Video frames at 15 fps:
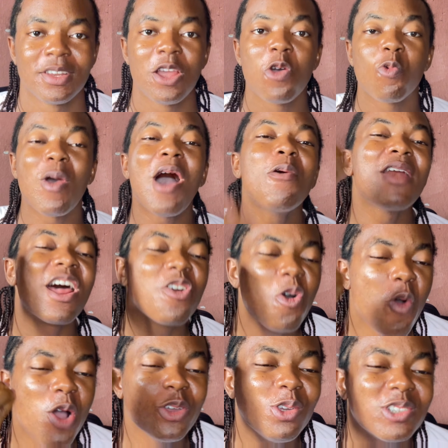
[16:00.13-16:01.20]
Why would I
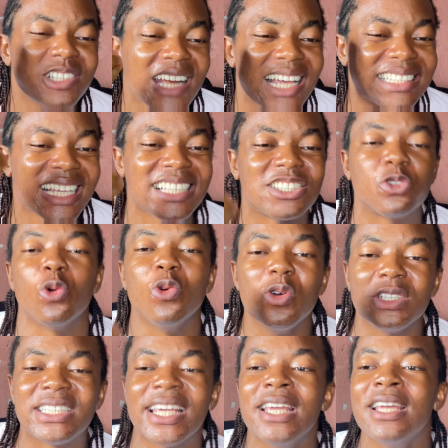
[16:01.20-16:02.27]
not want using a sense to
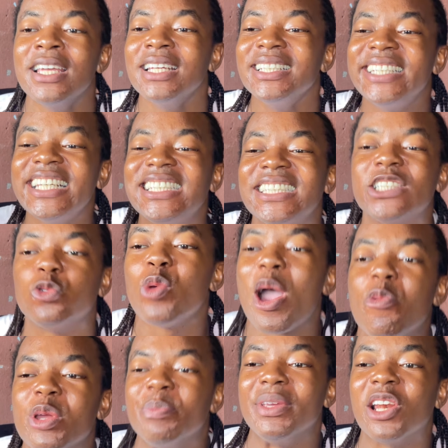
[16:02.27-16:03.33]
know say this is
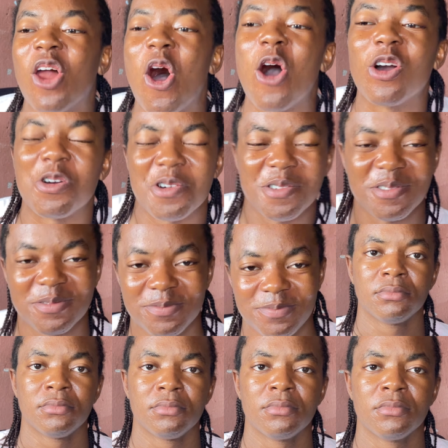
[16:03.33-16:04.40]
where we belong?
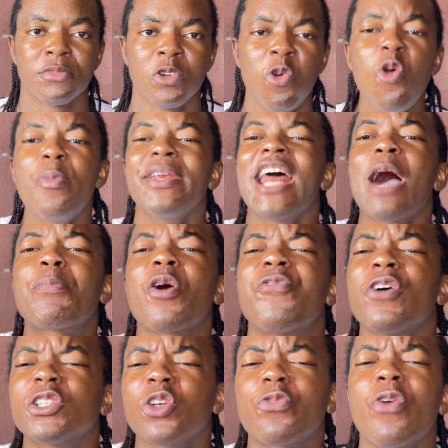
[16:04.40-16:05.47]
Who be that
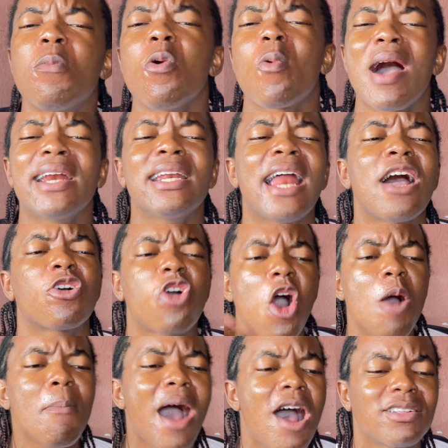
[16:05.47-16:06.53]
professor from Ukwuani land?
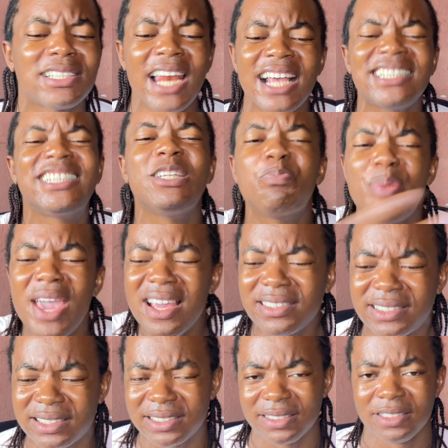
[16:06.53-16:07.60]
Come out, let's
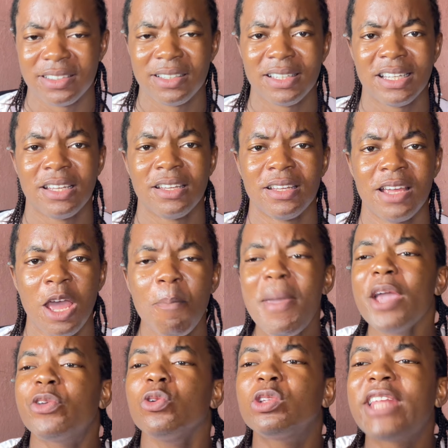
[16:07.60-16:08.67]
debate.
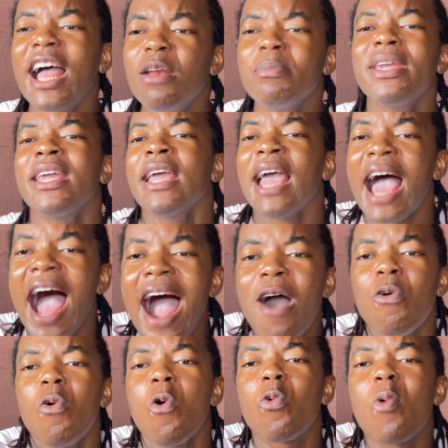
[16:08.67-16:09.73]
Make you tell me
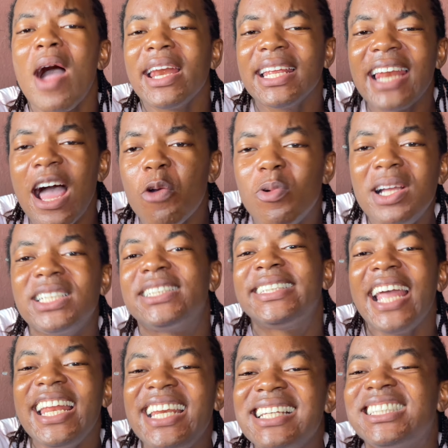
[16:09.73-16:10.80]
how Ukwuani language
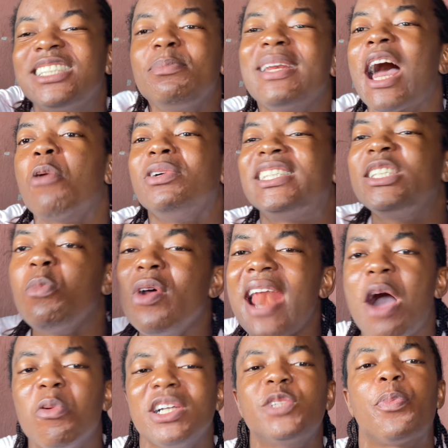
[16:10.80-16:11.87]
stay dey similar with Igbo
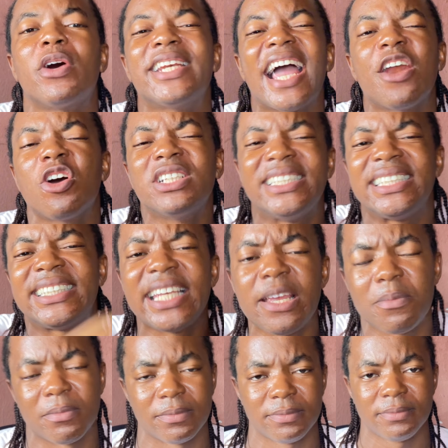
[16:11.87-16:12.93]
language, but they are not the
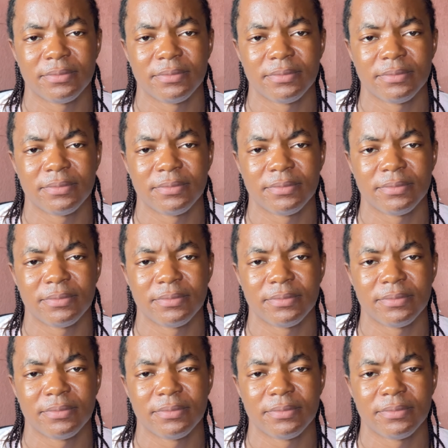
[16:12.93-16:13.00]
same.